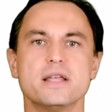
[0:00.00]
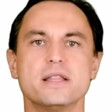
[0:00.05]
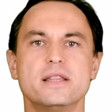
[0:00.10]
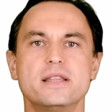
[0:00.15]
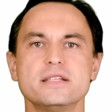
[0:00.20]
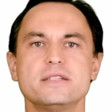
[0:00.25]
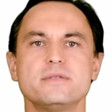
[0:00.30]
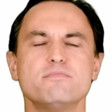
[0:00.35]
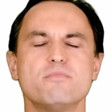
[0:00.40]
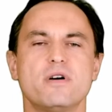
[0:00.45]

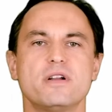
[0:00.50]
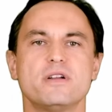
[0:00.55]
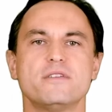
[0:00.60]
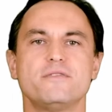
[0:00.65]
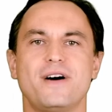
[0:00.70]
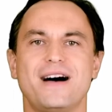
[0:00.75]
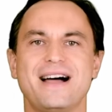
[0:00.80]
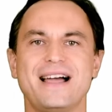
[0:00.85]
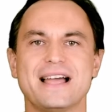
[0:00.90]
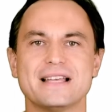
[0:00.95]
This
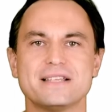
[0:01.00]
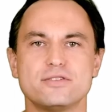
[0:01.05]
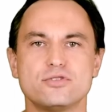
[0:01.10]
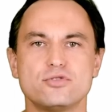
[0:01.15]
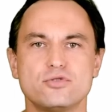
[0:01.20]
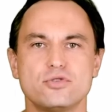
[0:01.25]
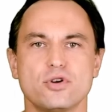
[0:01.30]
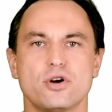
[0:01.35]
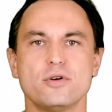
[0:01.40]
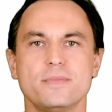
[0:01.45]
modifier has
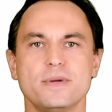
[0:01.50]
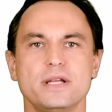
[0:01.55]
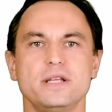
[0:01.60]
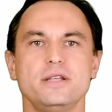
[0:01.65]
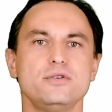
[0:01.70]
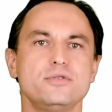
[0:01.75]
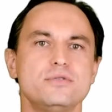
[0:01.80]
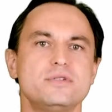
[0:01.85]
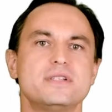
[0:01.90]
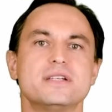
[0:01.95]
so many
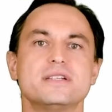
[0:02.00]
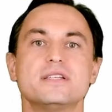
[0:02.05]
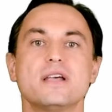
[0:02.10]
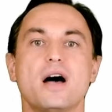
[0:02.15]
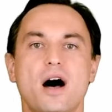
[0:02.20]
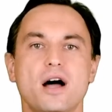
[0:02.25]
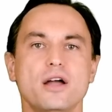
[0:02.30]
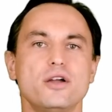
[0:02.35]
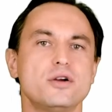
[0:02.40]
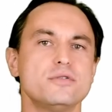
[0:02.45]
uses,
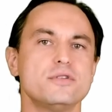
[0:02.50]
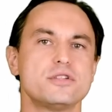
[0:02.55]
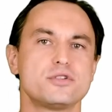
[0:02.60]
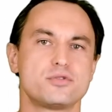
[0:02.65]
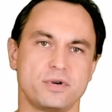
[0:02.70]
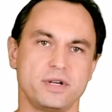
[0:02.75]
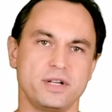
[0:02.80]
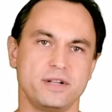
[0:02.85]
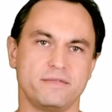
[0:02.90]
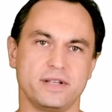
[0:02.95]
I own
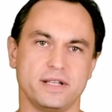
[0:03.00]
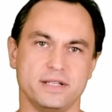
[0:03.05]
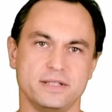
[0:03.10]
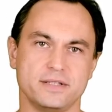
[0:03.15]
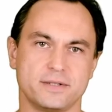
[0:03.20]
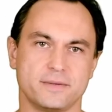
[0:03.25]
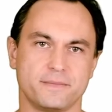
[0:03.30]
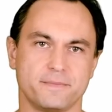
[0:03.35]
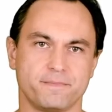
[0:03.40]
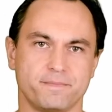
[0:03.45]
3 of
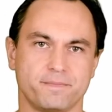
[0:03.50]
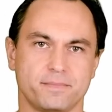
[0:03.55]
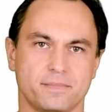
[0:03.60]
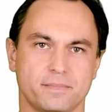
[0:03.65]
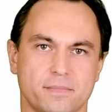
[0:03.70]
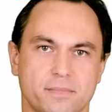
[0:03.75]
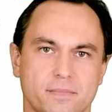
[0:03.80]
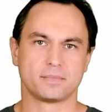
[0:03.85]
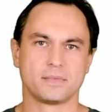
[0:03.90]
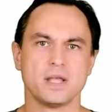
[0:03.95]
these.
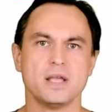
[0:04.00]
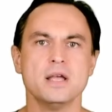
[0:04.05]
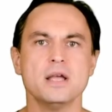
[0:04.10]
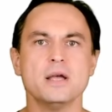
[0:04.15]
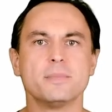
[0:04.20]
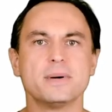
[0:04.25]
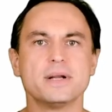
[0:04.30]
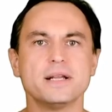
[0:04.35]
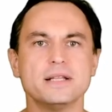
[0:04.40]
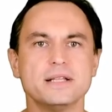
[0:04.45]

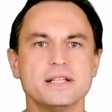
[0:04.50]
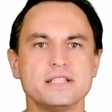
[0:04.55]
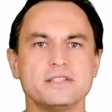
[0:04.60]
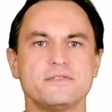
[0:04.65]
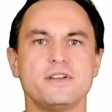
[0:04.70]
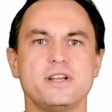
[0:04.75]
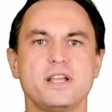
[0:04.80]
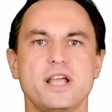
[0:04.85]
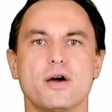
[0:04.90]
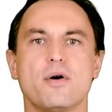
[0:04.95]
But in this
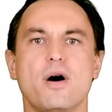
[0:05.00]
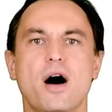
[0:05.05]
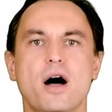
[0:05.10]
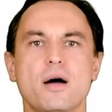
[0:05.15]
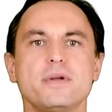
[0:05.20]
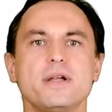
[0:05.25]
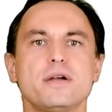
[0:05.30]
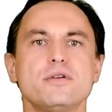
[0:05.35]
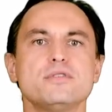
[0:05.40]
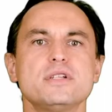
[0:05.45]
video,
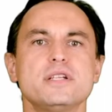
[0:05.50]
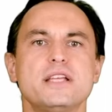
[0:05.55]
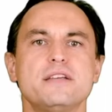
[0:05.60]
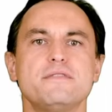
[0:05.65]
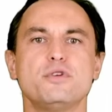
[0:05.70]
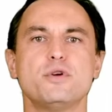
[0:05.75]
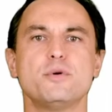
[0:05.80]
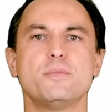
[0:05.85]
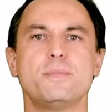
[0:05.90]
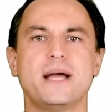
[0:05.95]
I'm going to give
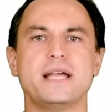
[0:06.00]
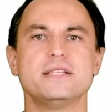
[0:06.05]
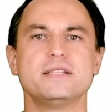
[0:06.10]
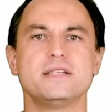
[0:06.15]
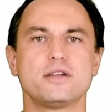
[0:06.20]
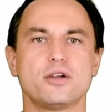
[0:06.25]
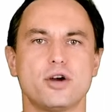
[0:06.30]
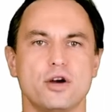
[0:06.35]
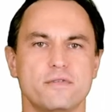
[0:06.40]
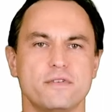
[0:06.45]
you a
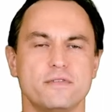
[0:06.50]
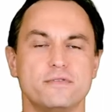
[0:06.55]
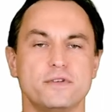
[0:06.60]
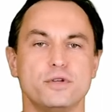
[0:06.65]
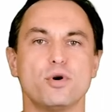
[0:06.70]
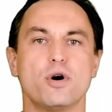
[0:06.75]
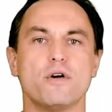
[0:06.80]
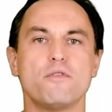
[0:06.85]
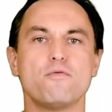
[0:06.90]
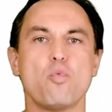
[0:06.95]
basic
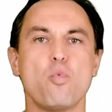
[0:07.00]
overview of